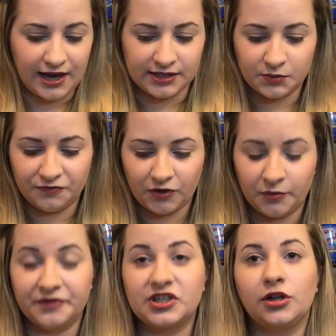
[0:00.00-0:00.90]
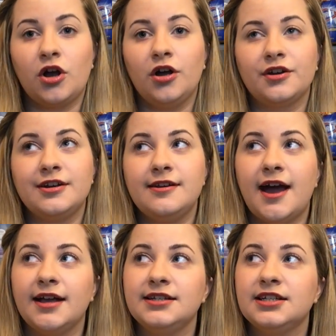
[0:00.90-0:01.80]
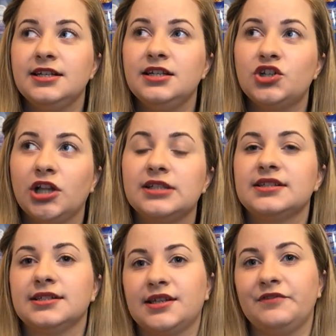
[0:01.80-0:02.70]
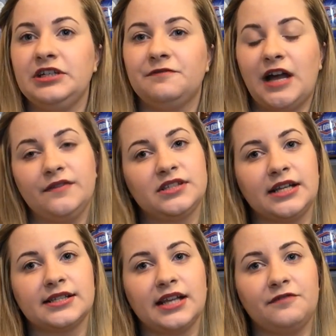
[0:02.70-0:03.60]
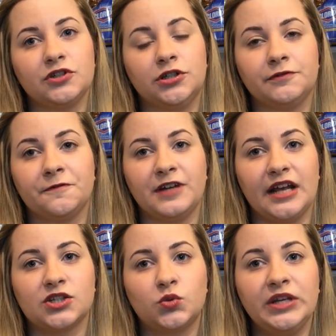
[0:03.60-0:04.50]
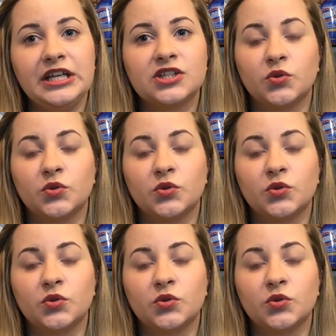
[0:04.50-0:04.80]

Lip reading: yes, we've still got $19.75 left over for next week,